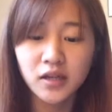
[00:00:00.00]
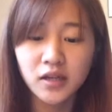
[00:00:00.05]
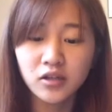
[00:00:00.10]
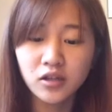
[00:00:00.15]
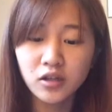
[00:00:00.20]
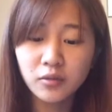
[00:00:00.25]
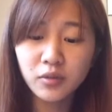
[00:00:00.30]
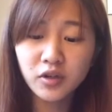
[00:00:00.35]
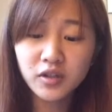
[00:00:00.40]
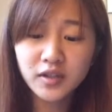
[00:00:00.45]

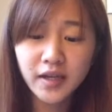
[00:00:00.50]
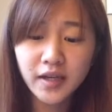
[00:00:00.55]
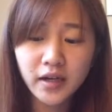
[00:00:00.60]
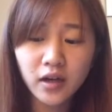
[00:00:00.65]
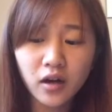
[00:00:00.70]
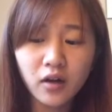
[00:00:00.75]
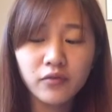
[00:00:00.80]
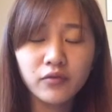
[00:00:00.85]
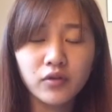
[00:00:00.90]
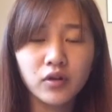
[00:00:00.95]
10%
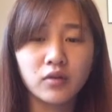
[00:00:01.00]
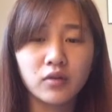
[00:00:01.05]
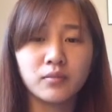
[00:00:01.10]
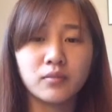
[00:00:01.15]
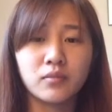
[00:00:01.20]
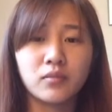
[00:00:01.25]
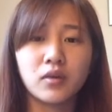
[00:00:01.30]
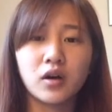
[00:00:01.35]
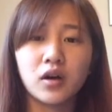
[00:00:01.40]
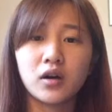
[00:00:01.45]
of
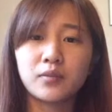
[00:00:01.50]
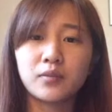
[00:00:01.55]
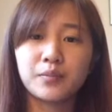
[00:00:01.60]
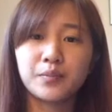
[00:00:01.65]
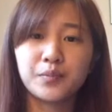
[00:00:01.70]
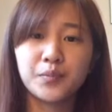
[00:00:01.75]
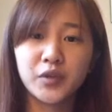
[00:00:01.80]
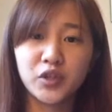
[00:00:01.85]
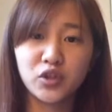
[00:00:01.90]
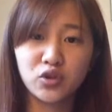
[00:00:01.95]
them are
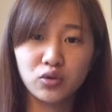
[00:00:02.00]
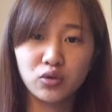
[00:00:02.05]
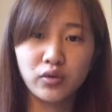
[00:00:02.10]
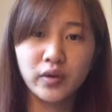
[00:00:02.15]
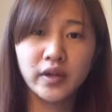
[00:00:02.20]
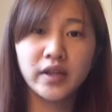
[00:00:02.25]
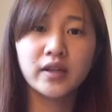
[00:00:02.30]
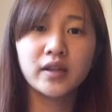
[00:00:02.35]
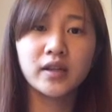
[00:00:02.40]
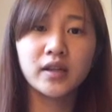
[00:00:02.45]

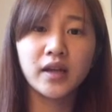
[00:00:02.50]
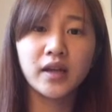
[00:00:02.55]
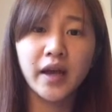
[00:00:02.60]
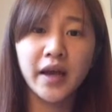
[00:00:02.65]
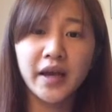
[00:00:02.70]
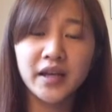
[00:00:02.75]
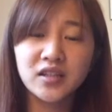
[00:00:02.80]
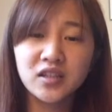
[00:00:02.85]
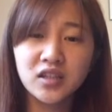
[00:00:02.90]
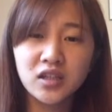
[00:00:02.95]
between
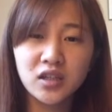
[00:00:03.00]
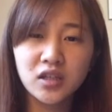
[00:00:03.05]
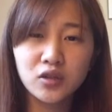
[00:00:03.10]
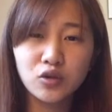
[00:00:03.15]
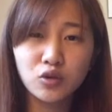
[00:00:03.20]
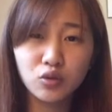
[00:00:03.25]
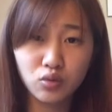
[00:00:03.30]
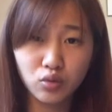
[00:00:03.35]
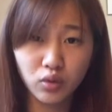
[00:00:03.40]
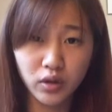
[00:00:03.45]
18
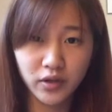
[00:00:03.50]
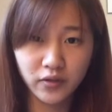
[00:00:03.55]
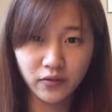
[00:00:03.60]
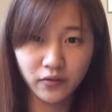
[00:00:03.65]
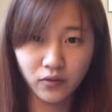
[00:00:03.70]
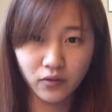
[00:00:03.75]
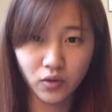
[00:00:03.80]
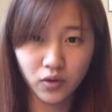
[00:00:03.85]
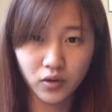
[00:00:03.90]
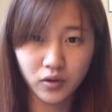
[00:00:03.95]
to
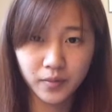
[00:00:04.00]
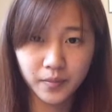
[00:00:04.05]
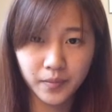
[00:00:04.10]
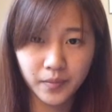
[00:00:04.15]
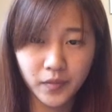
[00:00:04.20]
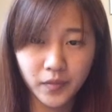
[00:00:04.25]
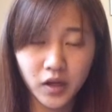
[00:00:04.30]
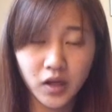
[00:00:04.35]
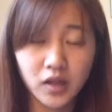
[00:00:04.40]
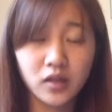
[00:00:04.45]
24,
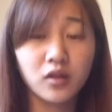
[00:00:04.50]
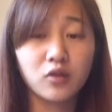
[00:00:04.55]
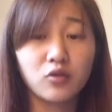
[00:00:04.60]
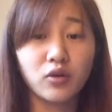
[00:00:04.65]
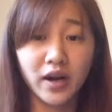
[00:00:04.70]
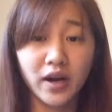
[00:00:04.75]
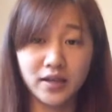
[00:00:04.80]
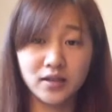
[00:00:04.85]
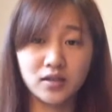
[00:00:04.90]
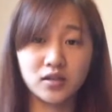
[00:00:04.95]
and the
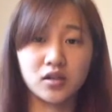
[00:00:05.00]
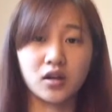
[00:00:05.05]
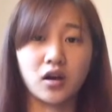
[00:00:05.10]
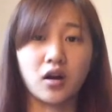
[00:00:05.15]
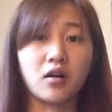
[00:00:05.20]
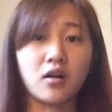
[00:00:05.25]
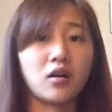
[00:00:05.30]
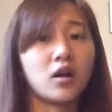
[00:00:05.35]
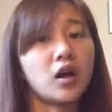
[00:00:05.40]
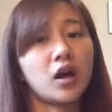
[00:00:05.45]
rest
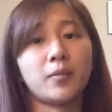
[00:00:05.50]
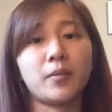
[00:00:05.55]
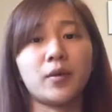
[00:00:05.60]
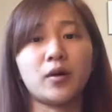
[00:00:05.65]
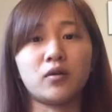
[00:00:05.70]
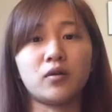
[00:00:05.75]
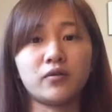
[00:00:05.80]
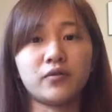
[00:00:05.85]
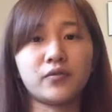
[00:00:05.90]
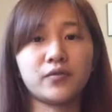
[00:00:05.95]
are
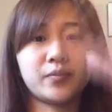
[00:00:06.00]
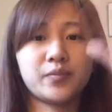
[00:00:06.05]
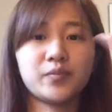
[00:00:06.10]
above